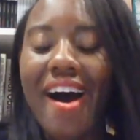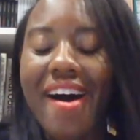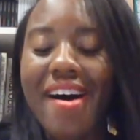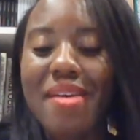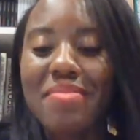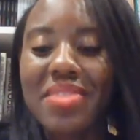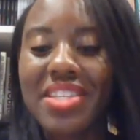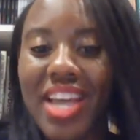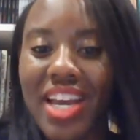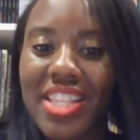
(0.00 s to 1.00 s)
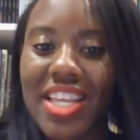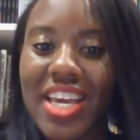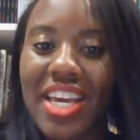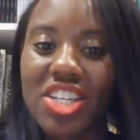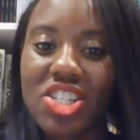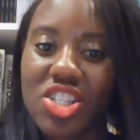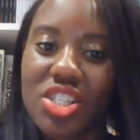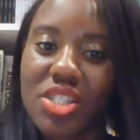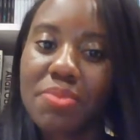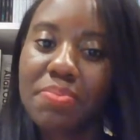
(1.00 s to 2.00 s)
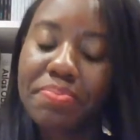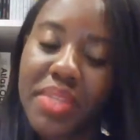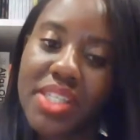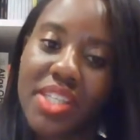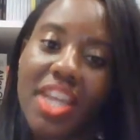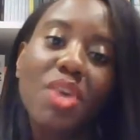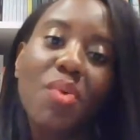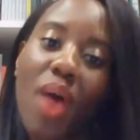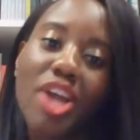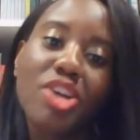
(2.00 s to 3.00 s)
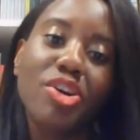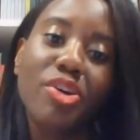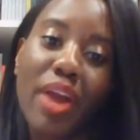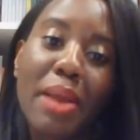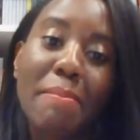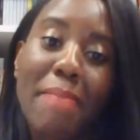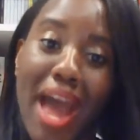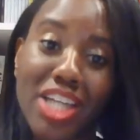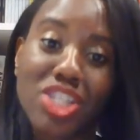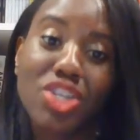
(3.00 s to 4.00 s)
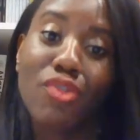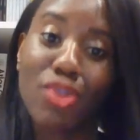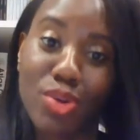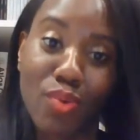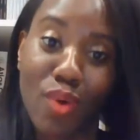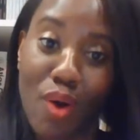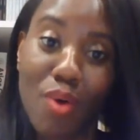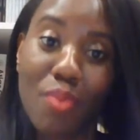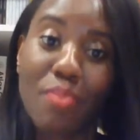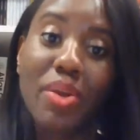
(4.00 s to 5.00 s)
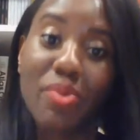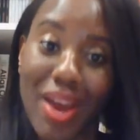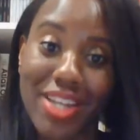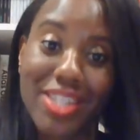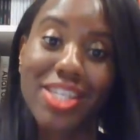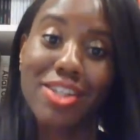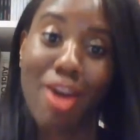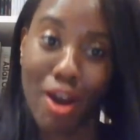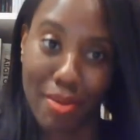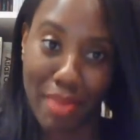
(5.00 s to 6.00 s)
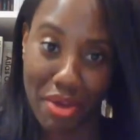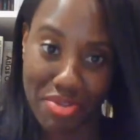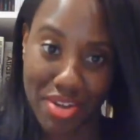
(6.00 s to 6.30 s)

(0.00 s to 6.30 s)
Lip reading: The second thing is just stating why you're a great match for the role. Be ready to talk about